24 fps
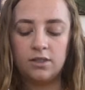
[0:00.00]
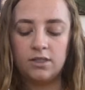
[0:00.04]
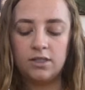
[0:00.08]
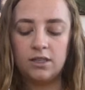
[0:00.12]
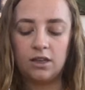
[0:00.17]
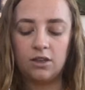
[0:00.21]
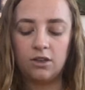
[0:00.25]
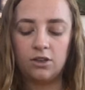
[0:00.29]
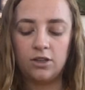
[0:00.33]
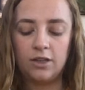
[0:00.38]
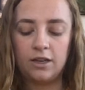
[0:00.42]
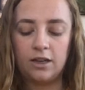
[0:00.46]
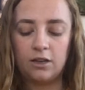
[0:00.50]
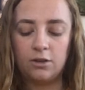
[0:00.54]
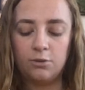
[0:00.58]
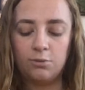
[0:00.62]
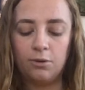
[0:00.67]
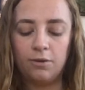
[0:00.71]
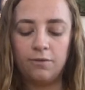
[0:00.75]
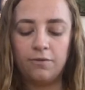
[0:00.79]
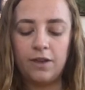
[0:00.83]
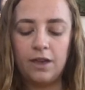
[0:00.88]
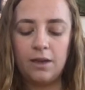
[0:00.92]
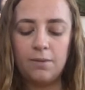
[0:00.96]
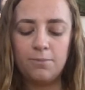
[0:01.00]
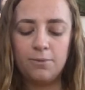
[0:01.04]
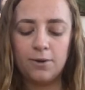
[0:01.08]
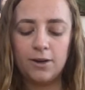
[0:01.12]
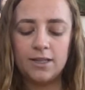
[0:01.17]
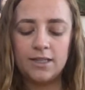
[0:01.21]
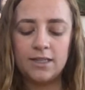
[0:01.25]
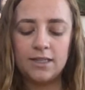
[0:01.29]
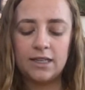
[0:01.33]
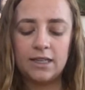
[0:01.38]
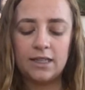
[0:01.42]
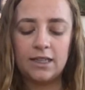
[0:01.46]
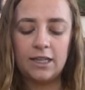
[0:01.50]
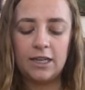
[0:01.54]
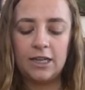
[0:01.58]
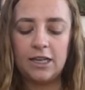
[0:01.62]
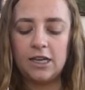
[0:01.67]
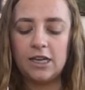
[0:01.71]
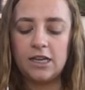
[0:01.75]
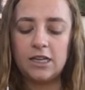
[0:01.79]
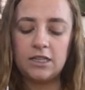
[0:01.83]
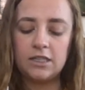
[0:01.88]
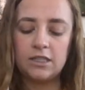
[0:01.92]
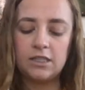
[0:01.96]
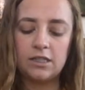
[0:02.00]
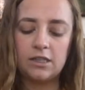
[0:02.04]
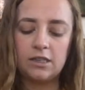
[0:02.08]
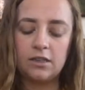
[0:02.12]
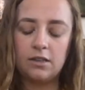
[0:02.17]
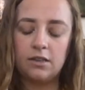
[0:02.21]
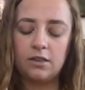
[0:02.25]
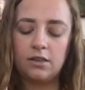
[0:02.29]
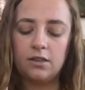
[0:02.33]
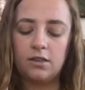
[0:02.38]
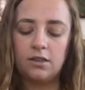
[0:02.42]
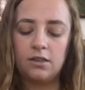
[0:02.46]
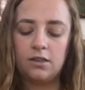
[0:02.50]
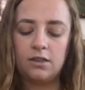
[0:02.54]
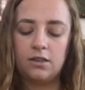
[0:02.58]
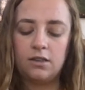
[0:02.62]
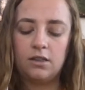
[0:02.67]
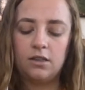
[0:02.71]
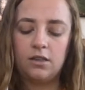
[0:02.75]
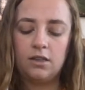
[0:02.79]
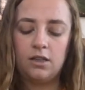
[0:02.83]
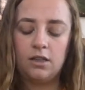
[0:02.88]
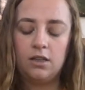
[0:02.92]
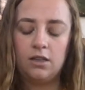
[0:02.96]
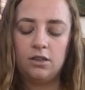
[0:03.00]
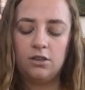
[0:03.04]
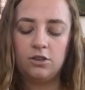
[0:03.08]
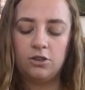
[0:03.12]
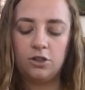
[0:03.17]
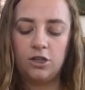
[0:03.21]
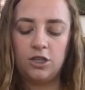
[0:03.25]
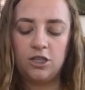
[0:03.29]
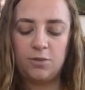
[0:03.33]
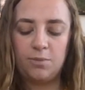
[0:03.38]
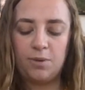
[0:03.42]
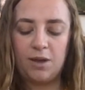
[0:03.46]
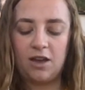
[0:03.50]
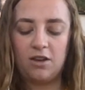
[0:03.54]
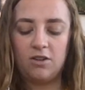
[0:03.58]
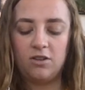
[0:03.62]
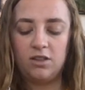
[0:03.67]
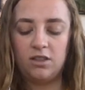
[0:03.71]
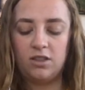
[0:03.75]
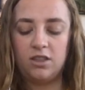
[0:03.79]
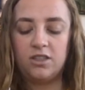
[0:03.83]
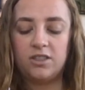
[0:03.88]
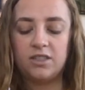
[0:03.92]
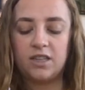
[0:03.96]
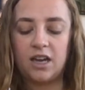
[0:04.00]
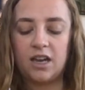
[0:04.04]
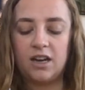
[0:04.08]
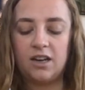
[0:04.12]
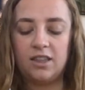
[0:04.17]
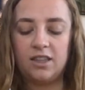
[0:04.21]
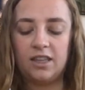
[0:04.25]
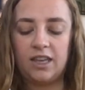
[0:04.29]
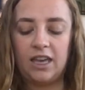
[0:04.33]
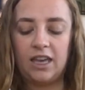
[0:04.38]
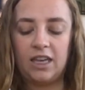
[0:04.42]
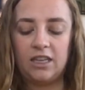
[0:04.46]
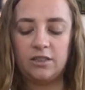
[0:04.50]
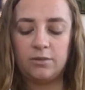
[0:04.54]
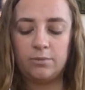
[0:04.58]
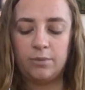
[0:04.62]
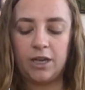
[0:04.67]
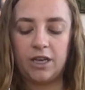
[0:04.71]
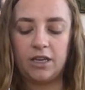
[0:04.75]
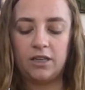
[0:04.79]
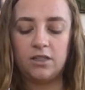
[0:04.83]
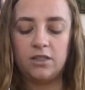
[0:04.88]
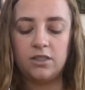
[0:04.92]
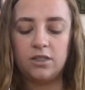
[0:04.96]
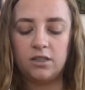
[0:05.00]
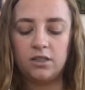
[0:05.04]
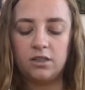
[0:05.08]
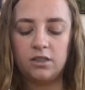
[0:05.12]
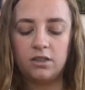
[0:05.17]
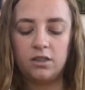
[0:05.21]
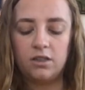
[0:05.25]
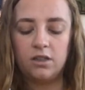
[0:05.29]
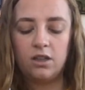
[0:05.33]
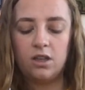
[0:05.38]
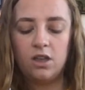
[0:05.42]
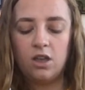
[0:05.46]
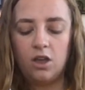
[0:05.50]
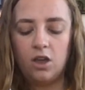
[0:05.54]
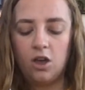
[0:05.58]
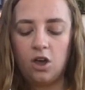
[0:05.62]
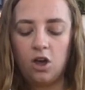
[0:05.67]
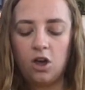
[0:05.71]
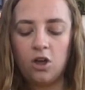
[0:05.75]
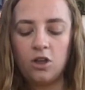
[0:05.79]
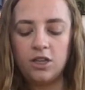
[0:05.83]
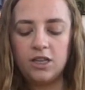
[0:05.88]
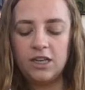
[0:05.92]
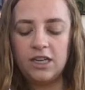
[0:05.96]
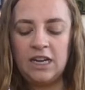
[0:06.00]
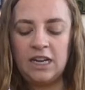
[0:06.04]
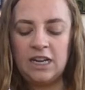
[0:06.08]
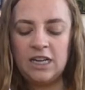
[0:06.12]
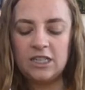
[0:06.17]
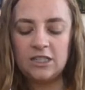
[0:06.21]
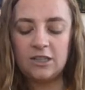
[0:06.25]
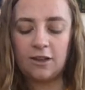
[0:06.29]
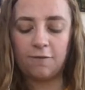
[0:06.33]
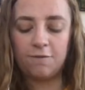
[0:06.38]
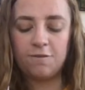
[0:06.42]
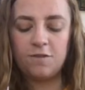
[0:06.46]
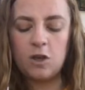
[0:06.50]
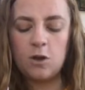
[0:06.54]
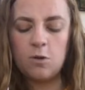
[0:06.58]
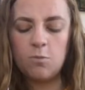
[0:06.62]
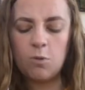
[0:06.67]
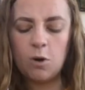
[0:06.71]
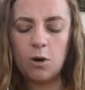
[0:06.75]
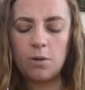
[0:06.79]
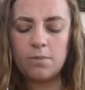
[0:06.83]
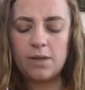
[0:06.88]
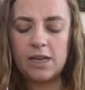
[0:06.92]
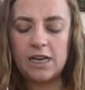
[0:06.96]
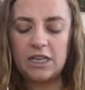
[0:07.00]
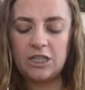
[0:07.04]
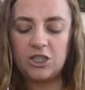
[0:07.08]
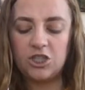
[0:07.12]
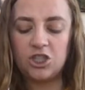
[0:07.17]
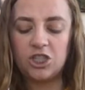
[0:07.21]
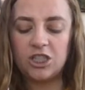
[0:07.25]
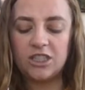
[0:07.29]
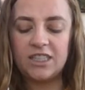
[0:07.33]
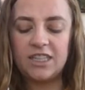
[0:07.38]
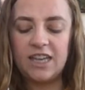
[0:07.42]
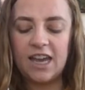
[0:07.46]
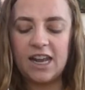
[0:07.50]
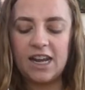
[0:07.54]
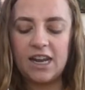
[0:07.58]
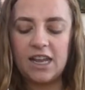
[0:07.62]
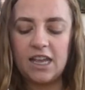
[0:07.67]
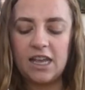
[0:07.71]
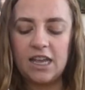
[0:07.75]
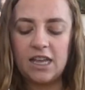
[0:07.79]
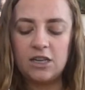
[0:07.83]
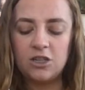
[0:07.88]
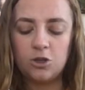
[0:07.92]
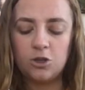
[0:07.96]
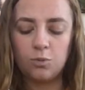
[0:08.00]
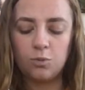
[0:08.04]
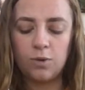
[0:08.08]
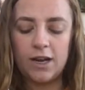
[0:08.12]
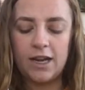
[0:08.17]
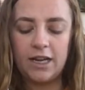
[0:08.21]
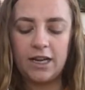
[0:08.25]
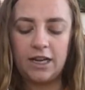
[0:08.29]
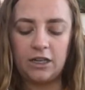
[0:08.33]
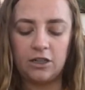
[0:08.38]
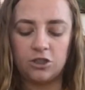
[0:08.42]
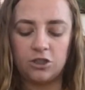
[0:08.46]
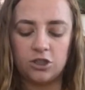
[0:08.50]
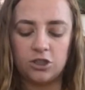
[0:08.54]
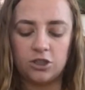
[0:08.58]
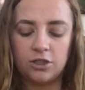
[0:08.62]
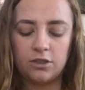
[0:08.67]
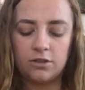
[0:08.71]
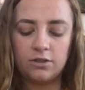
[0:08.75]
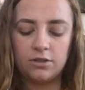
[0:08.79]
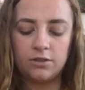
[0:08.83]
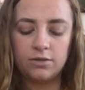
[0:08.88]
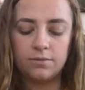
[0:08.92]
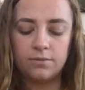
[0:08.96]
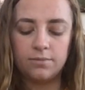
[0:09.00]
sailor yelled. We're vaporizing in the heat. Clarice pounded the side of the casemate. All I need is a few more minutes. Just get it into range.